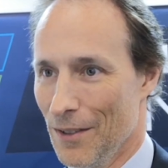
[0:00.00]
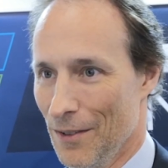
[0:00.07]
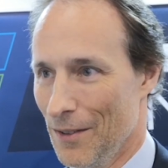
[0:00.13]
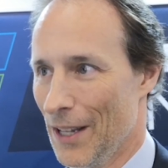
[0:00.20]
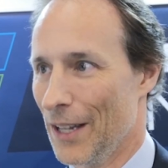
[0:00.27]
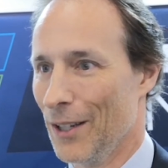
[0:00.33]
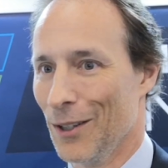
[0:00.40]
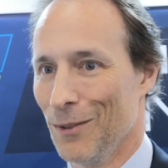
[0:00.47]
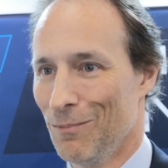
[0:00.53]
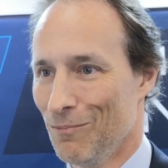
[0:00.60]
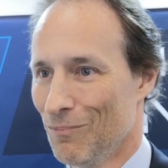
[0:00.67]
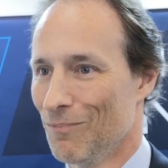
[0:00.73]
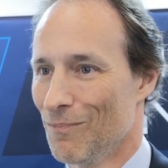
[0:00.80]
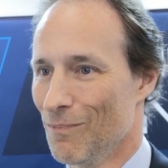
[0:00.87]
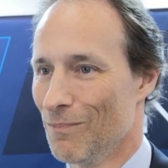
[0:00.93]
They
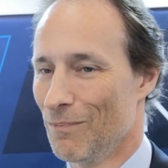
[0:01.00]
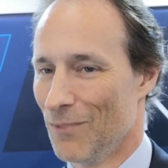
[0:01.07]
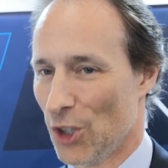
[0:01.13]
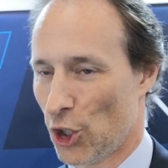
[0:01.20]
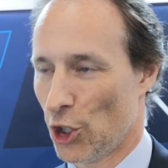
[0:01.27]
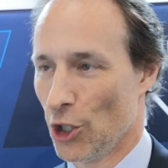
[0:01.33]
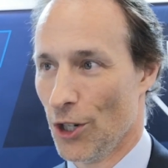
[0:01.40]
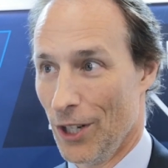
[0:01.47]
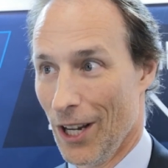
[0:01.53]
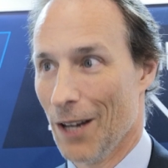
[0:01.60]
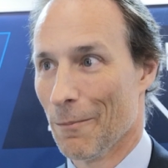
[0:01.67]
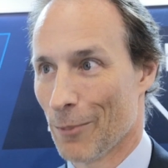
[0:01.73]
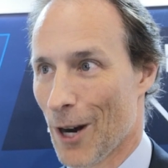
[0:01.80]
should and